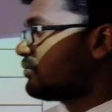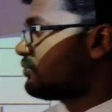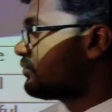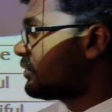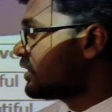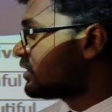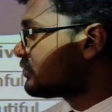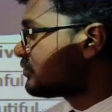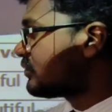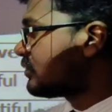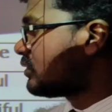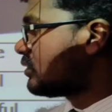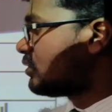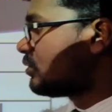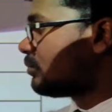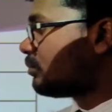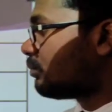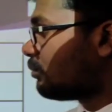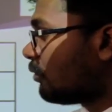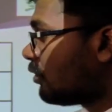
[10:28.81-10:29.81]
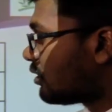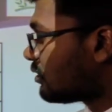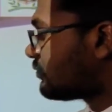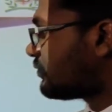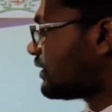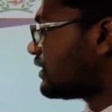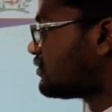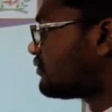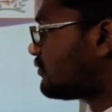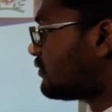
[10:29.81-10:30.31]
Faithful, more
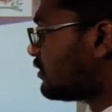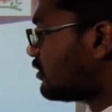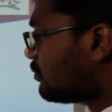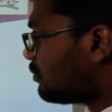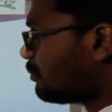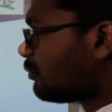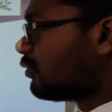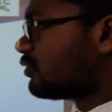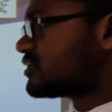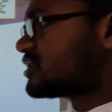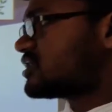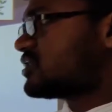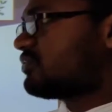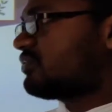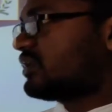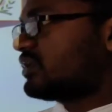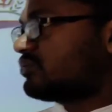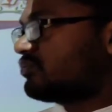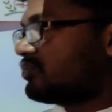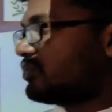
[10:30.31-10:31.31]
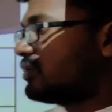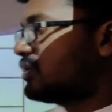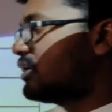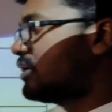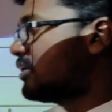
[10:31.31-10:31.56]
faithful, most faithful.